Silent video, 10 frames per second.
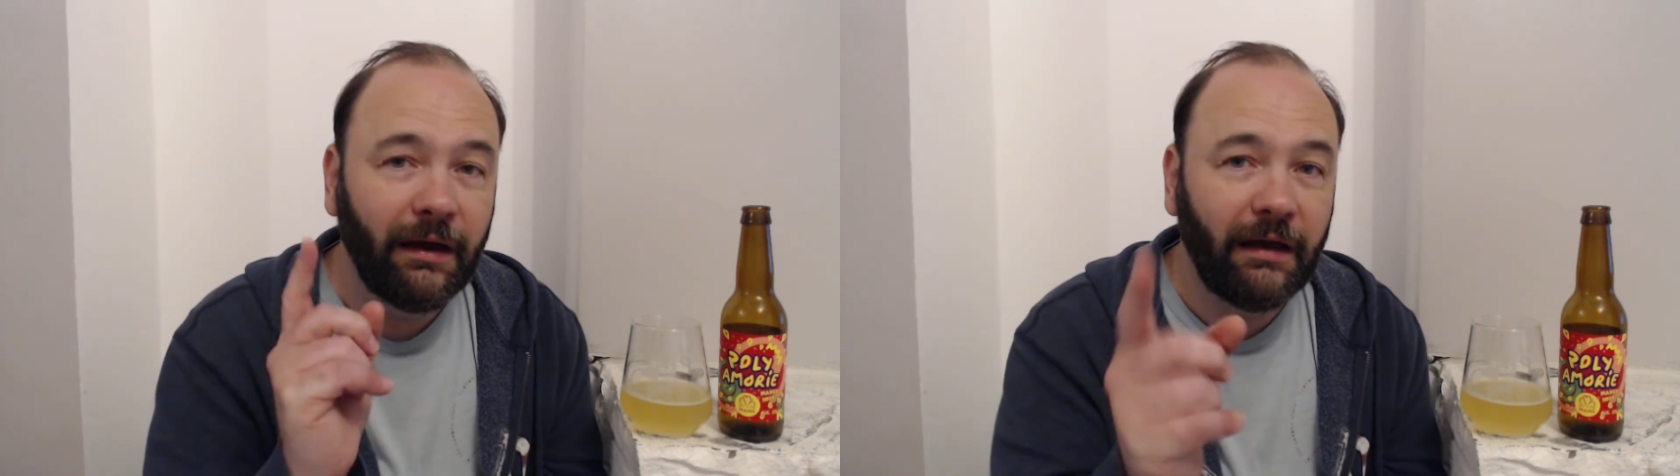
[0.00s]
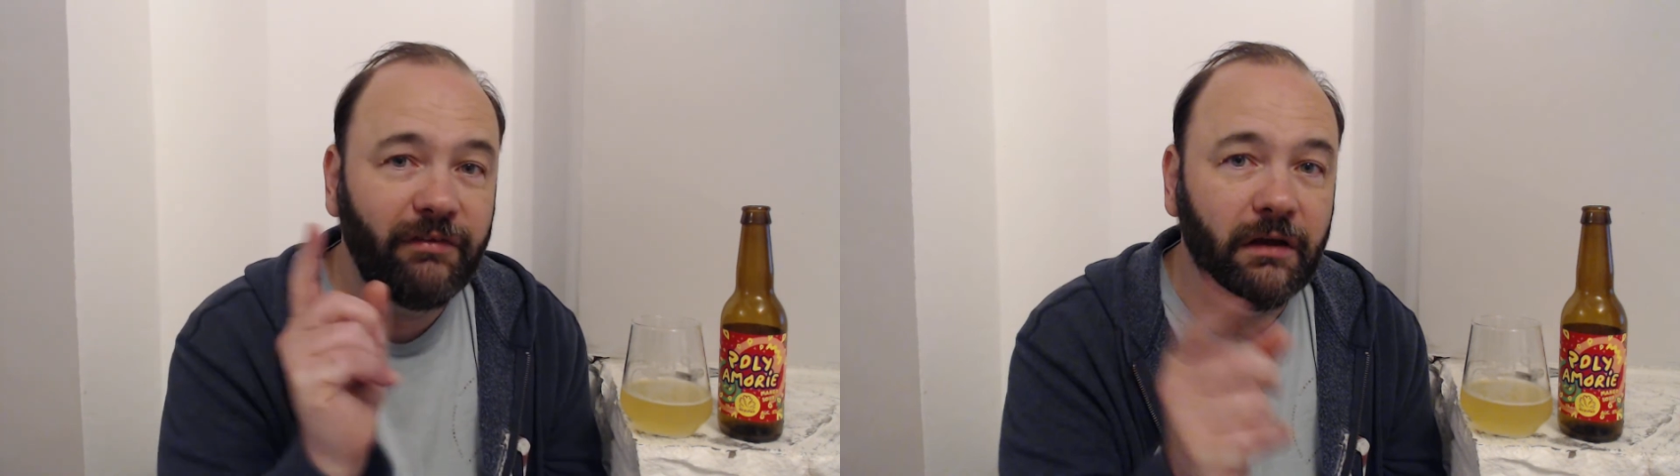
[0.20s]

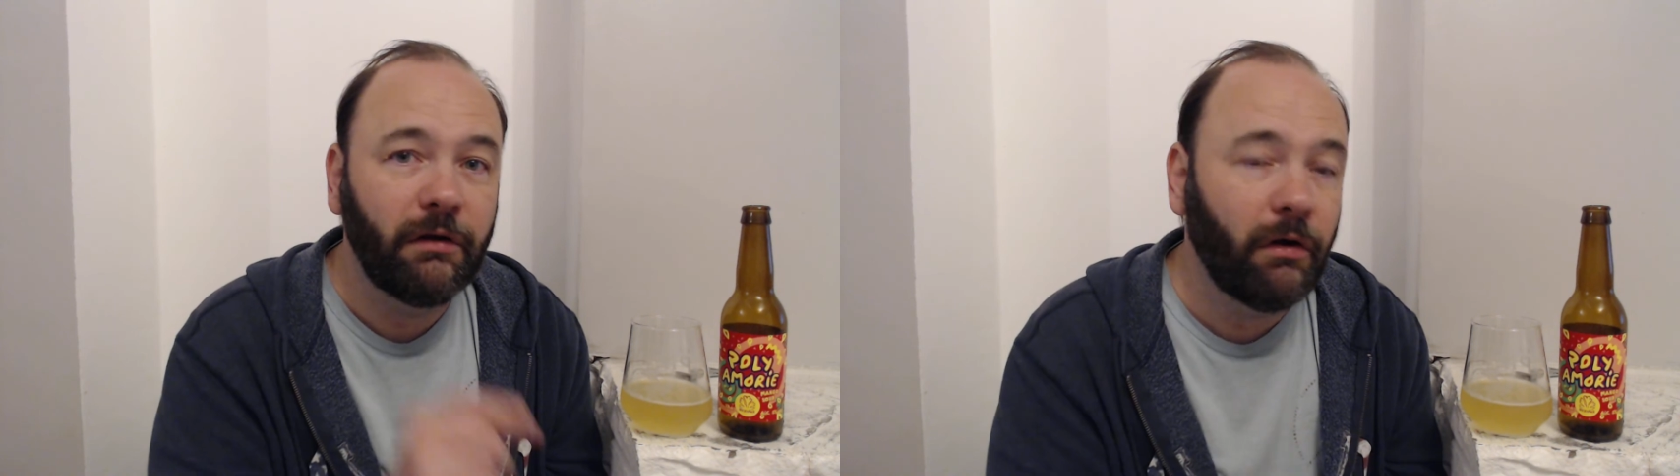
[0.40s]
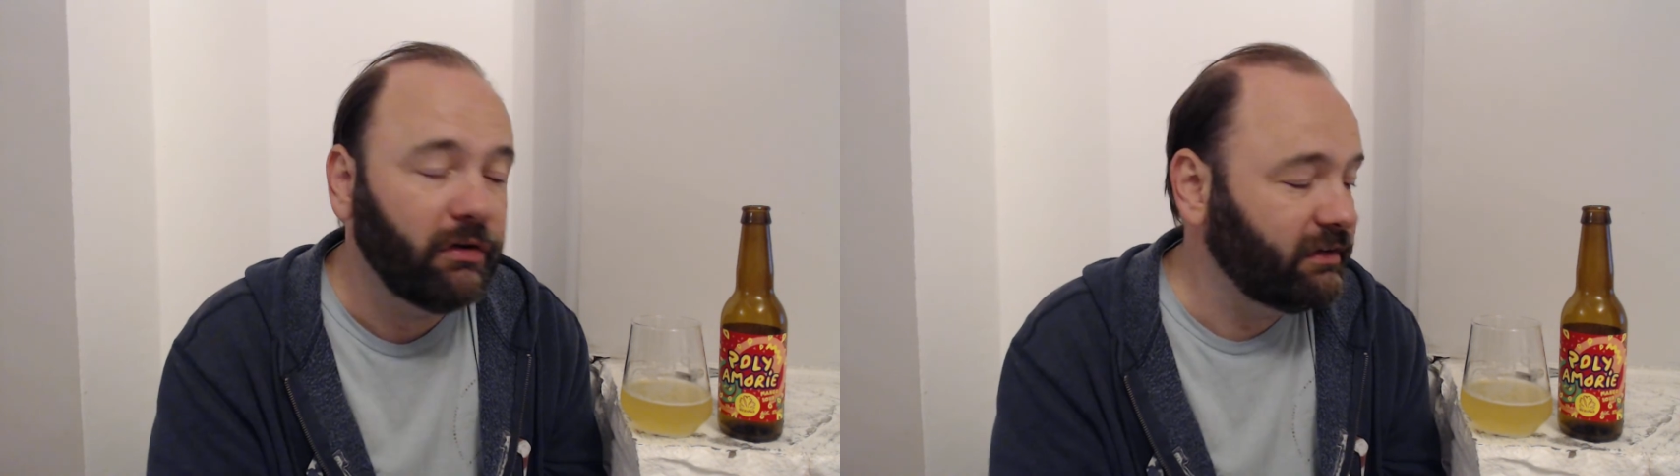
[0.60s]
if you
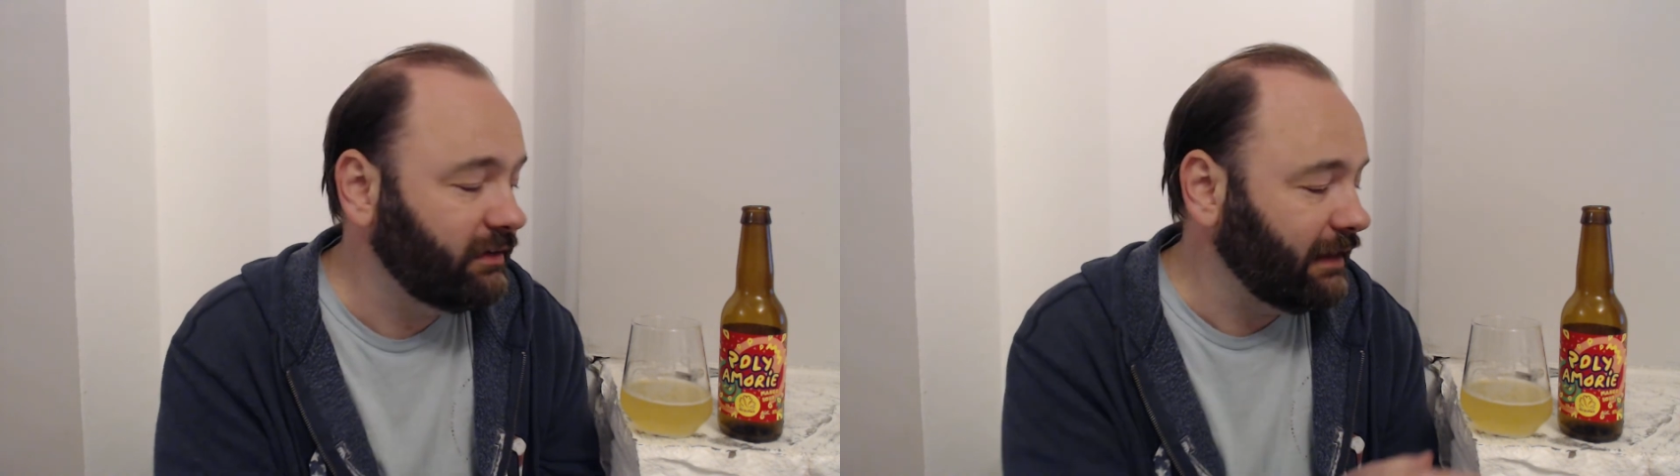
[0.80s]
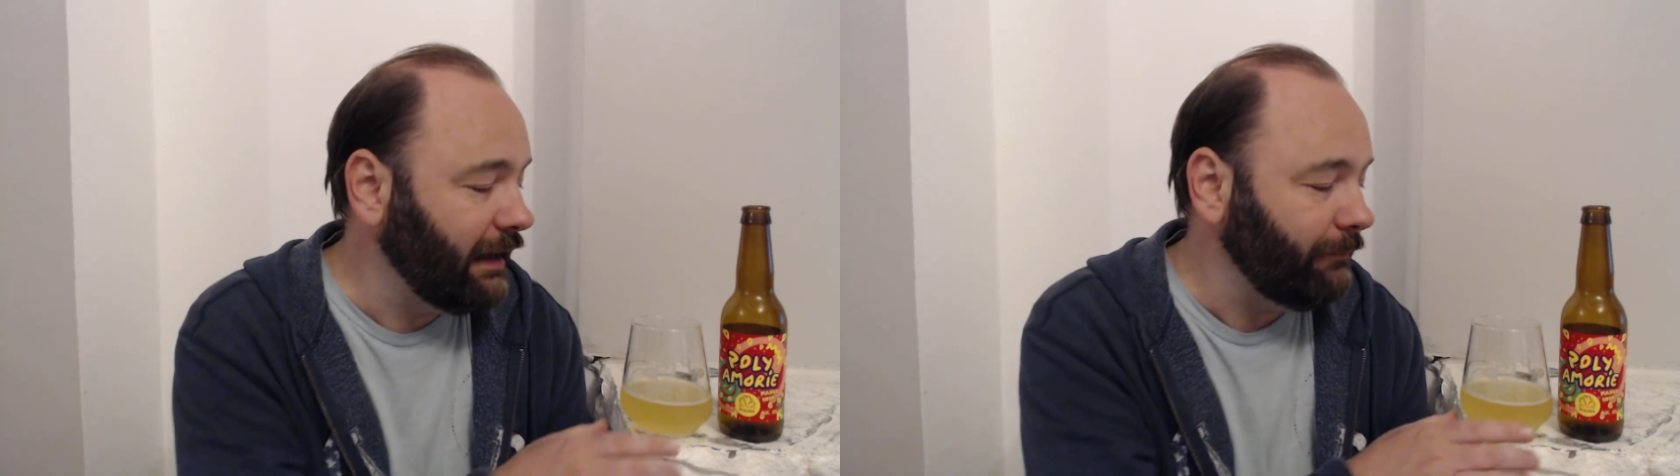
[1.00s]
guys are
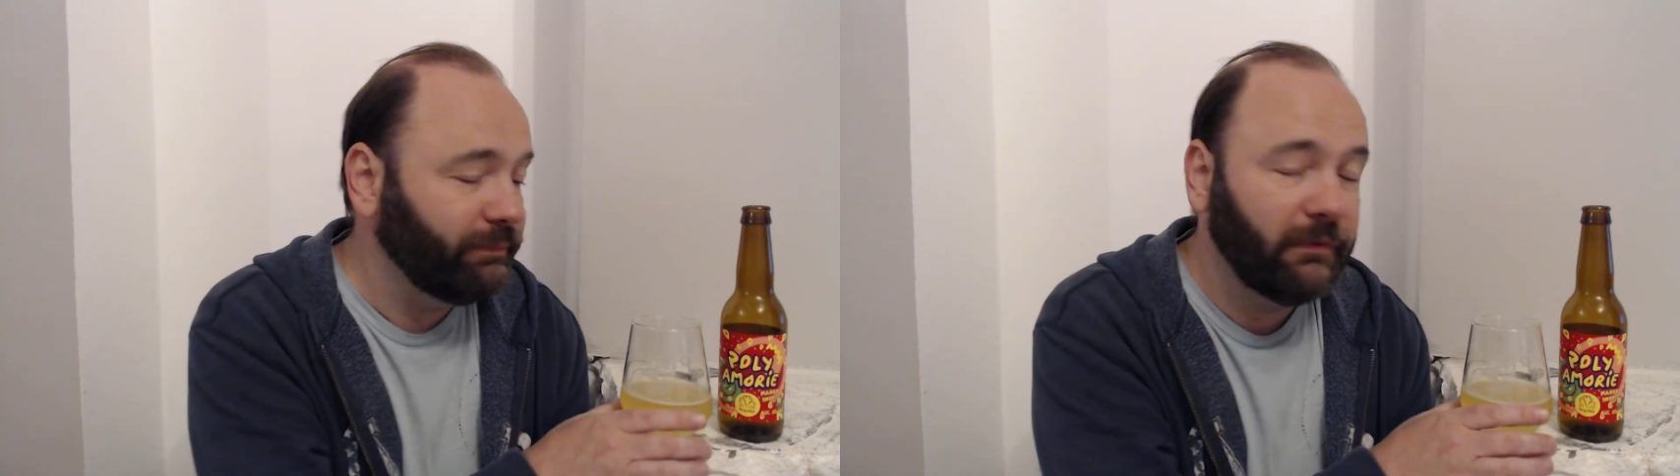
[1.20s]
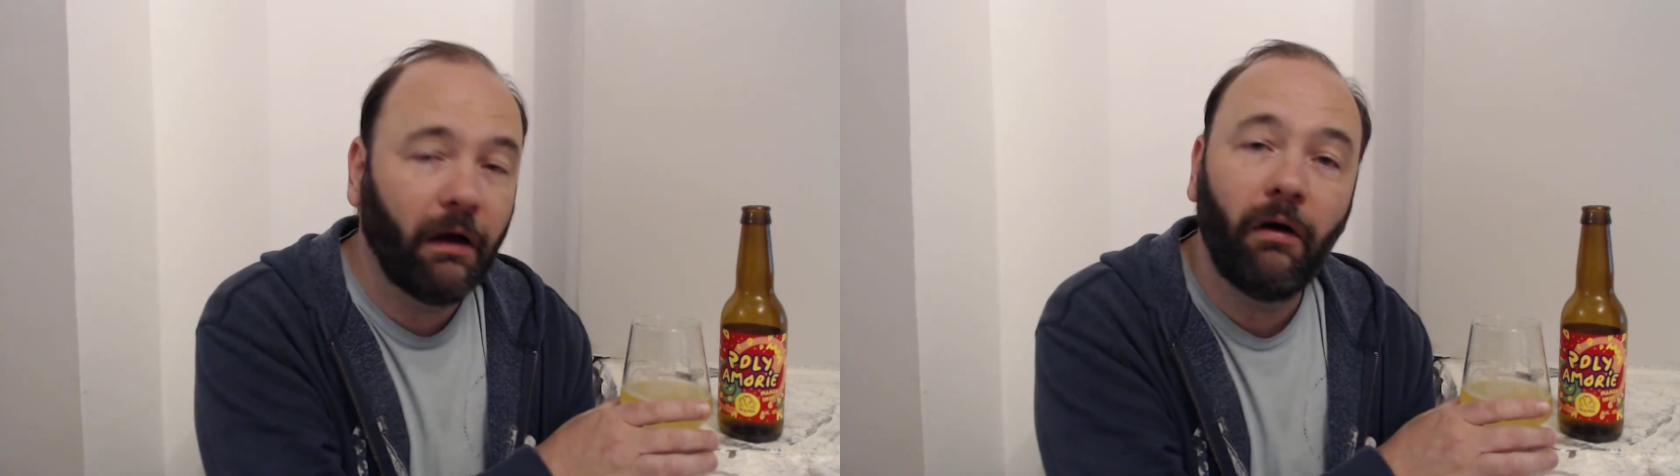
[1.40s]
there,
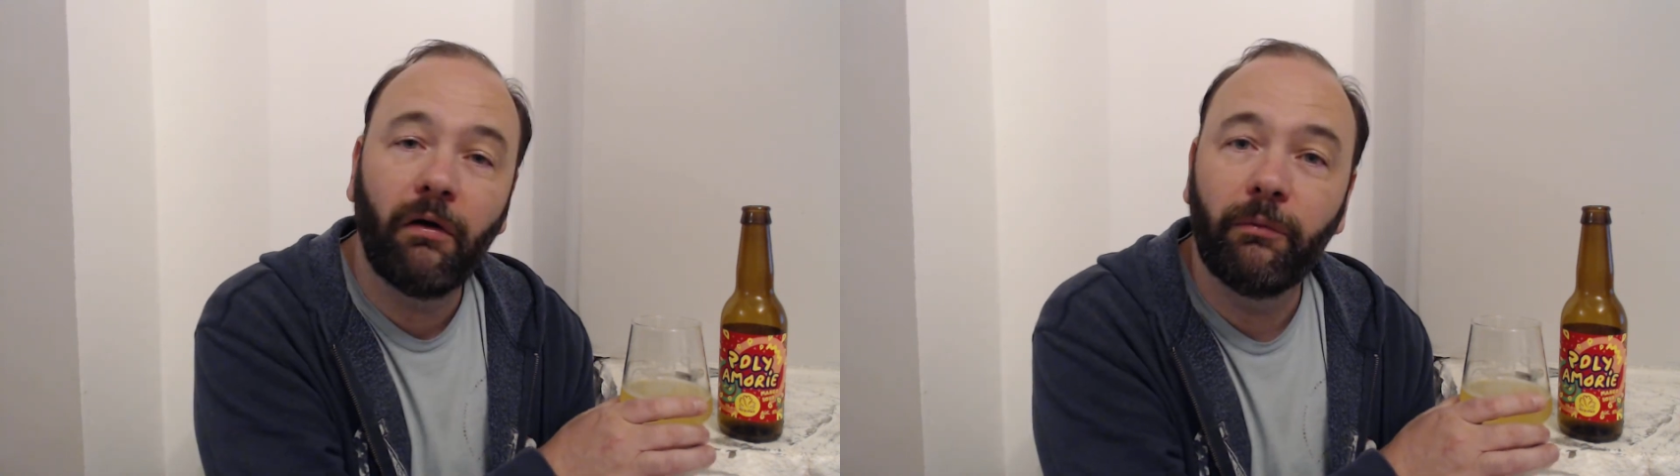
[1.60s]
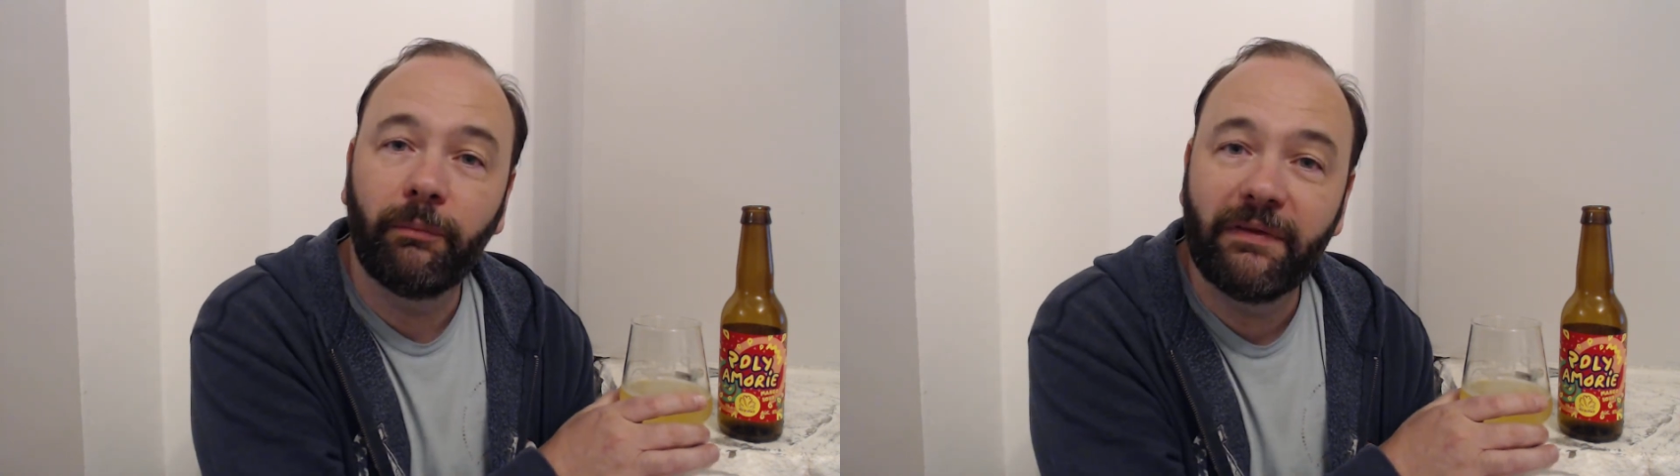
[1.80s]
I
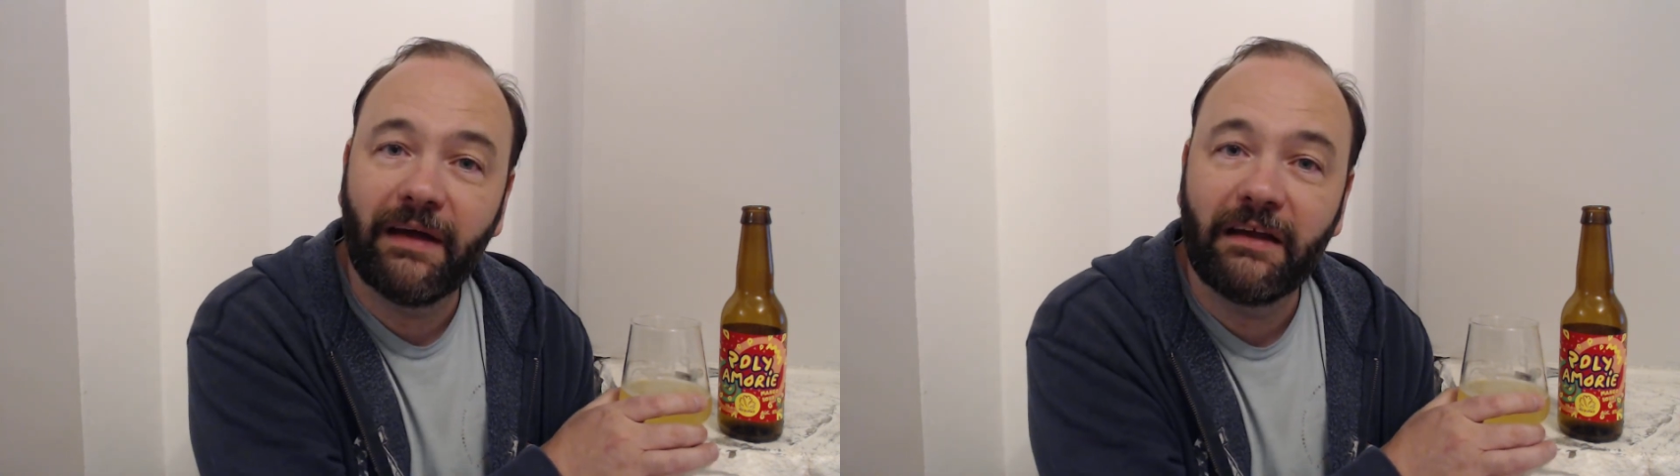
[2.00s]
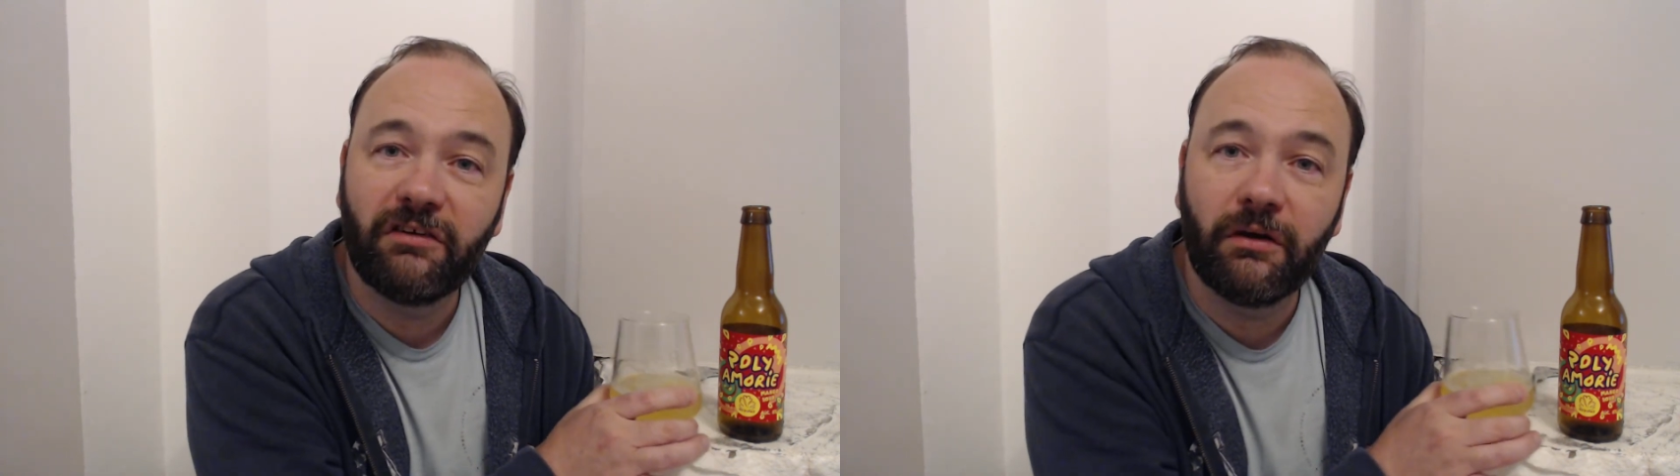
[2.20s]
will be
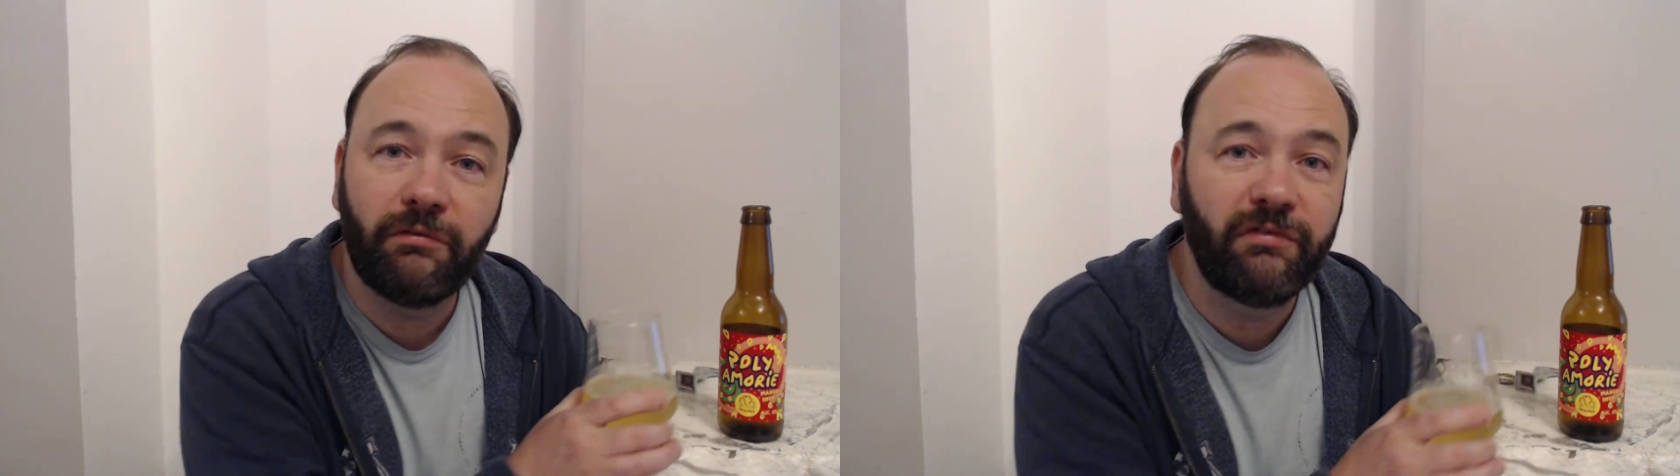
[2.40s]
there too.